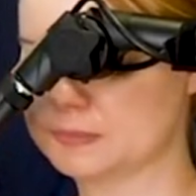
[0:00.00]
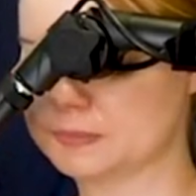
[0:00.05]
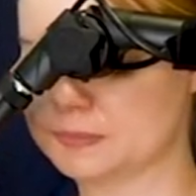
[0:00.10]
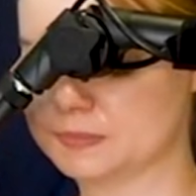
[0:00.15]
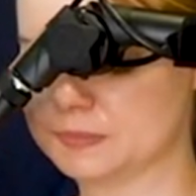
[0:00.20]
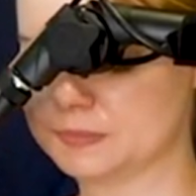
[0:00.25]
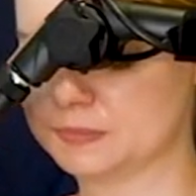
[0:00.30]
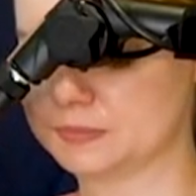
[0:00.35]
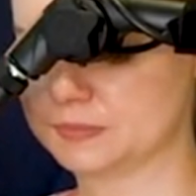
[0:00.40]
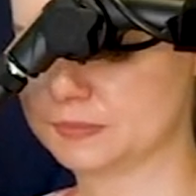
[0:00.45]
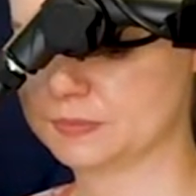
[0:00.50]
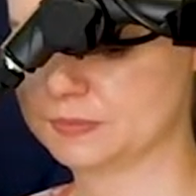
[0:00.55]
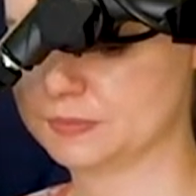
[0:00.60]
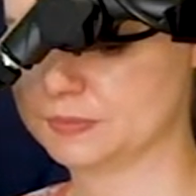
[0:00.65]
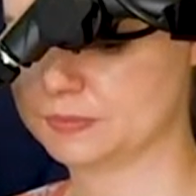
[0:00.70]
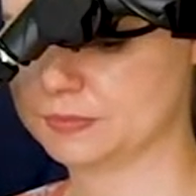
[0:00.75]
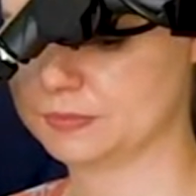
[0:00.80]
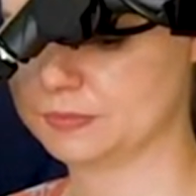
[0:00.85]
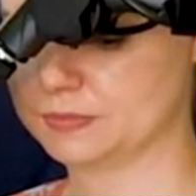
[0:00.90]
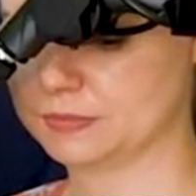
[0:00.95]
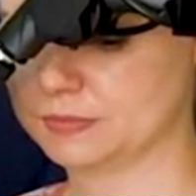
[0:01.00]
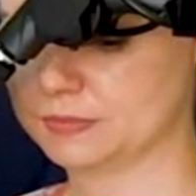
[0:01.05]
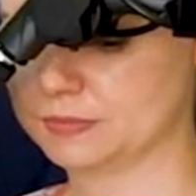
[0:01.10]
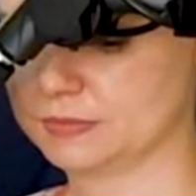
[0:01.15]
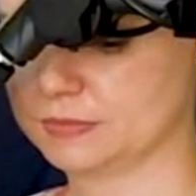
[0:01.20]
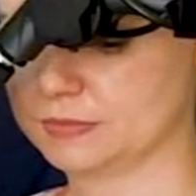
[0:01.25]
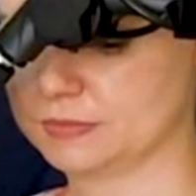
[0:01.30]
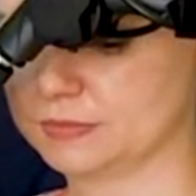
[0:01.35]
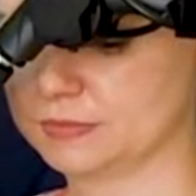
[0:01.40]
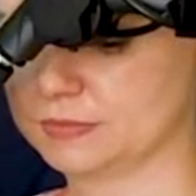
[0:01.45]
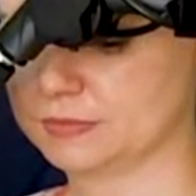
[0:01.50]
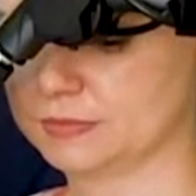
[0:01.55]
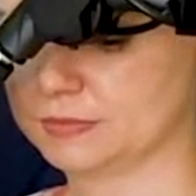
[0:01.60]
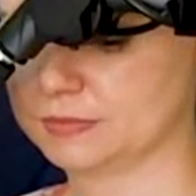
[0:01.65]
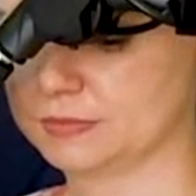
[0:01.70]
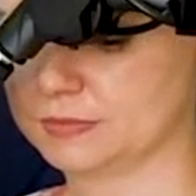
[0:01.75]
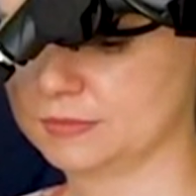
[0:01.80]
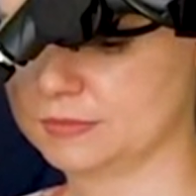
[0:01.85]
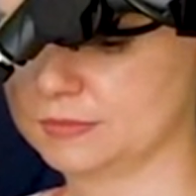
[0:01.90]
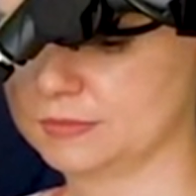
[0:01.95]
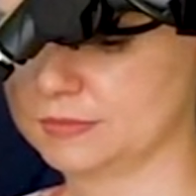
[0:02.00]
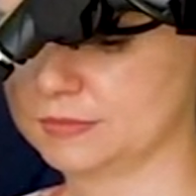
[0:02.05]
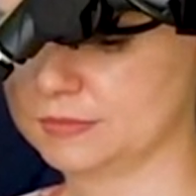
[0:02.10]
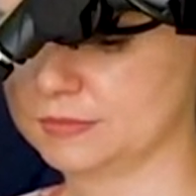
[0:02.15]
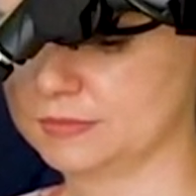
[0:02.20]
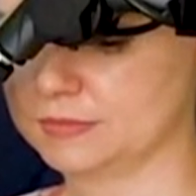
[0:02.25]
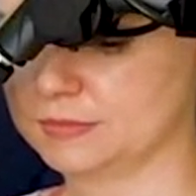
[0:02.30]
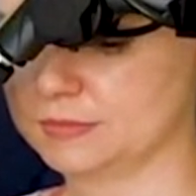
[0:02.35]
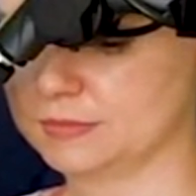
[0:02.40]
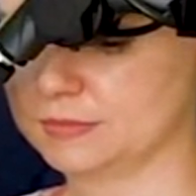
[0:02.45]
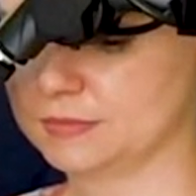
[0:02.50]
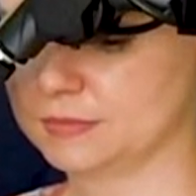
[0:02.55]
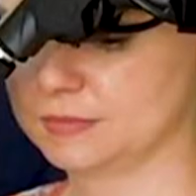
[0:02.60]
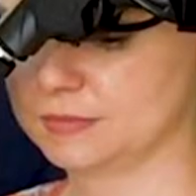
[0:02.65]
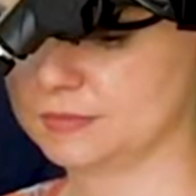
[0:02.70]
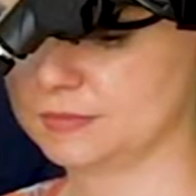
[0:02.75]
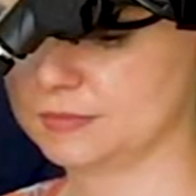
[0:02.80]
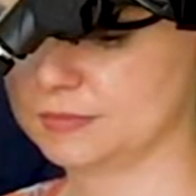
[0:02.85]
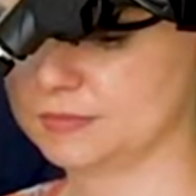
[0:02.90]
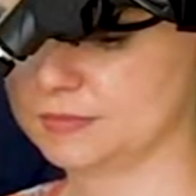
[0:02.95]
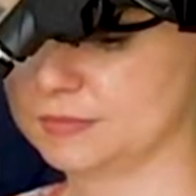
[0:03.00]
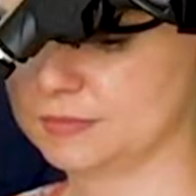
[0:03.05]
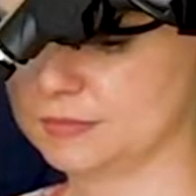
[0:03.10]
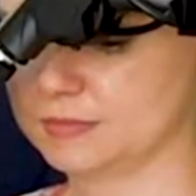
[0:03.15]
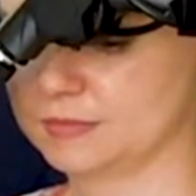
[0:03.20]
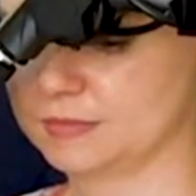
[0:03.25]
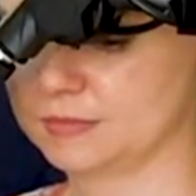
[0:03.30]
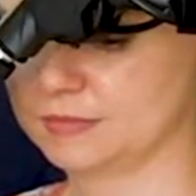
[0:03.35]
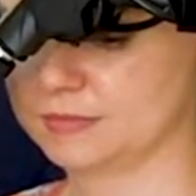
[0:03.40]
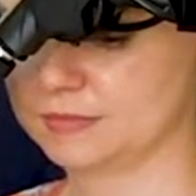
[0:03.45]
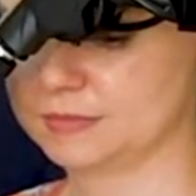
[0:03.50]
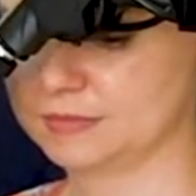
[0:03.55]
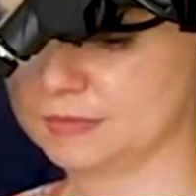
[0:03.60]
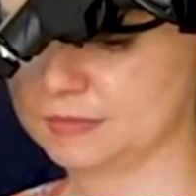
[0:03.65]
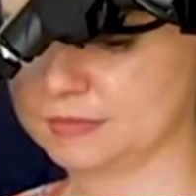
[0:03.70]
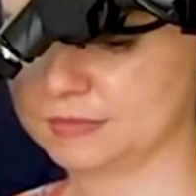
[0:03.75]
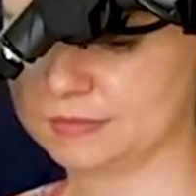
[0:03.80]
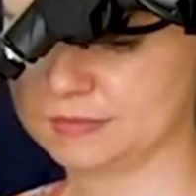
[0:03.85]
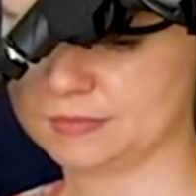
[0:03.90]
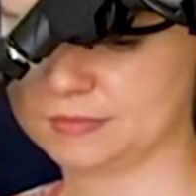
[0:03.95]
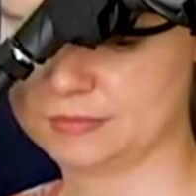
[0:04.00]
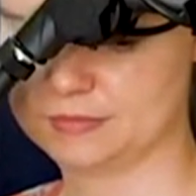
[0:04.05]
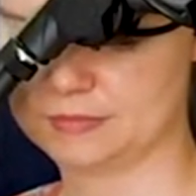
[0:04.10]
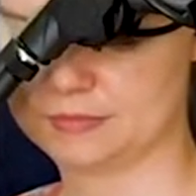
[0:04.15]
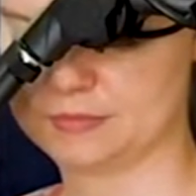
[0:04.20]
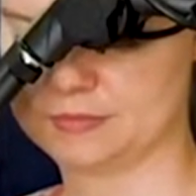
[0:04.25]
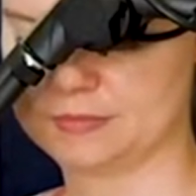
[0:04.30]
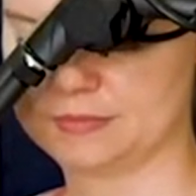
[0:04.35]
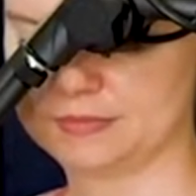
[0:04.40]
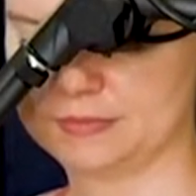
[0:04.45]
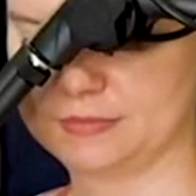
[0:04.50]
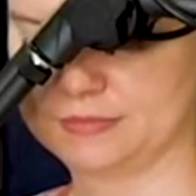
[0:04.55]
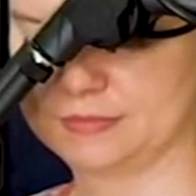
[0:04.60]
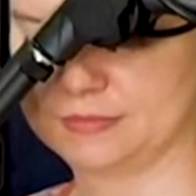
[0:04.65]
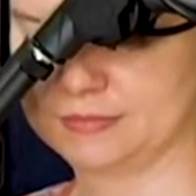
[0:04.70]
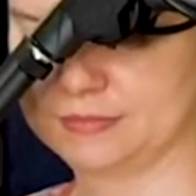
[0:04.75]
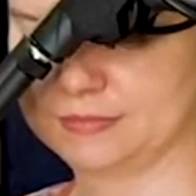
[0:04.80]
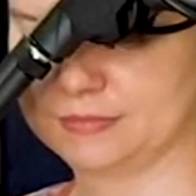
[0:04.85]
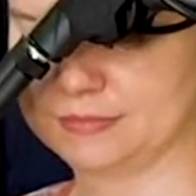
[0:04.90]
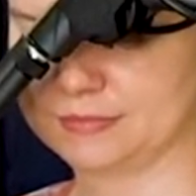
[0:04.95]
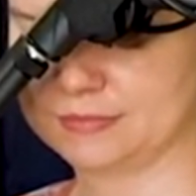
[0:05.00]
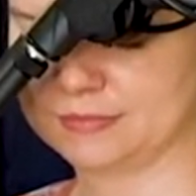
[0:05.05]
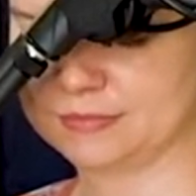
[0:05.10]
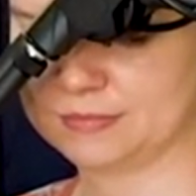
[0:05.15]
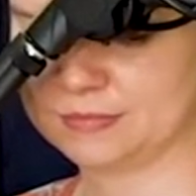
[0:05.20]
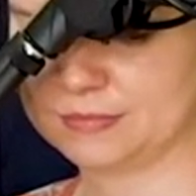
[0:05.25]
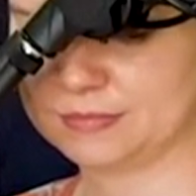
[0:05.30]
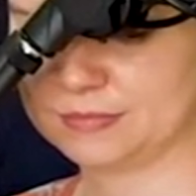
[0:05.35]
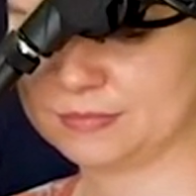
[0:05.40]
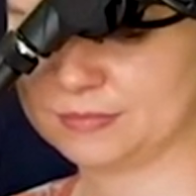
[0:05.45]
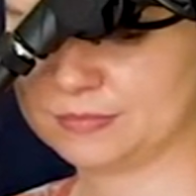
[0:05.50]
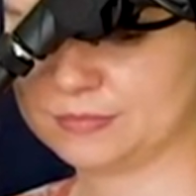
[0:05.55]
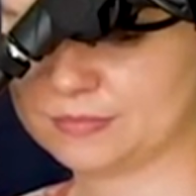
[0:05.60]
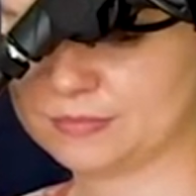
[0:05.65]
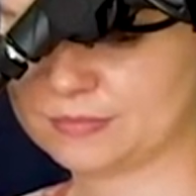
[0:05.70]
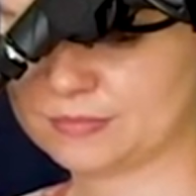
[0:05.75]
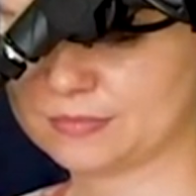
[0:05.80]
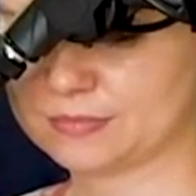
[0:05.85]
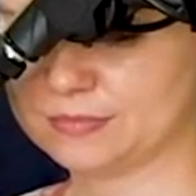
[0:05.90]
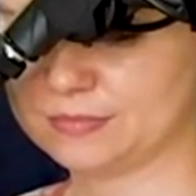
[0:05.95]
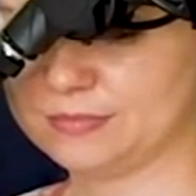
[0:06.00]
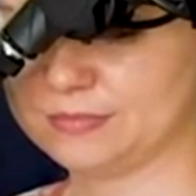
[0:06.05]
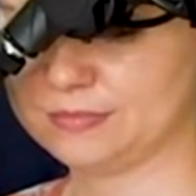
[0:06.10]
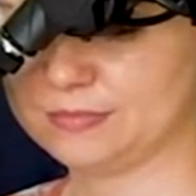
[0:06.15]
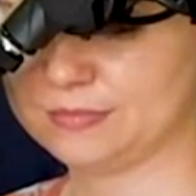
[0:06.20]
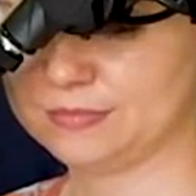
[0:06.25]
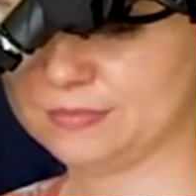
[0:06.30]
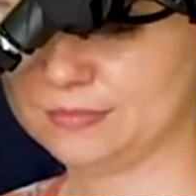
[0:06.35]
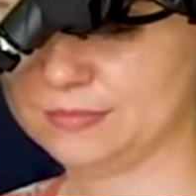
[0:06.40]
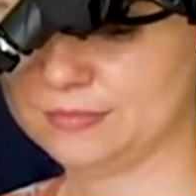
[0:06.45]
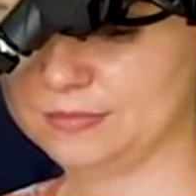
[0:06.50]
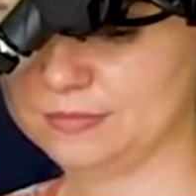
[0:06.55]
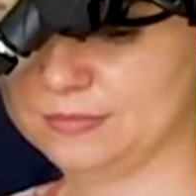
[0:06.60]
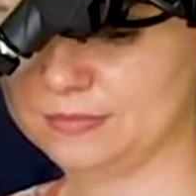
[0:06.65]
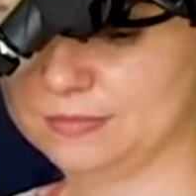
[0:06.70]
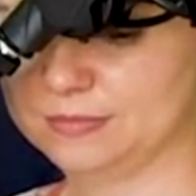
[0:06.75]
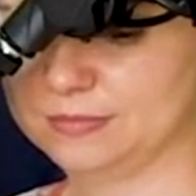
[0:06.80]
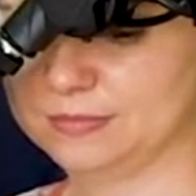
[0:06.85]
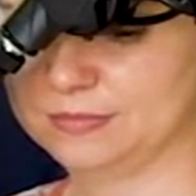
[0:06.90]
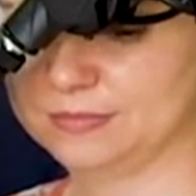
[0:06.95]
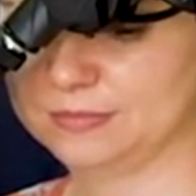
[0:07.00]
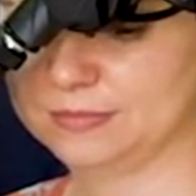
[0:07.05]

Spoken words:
[no speech]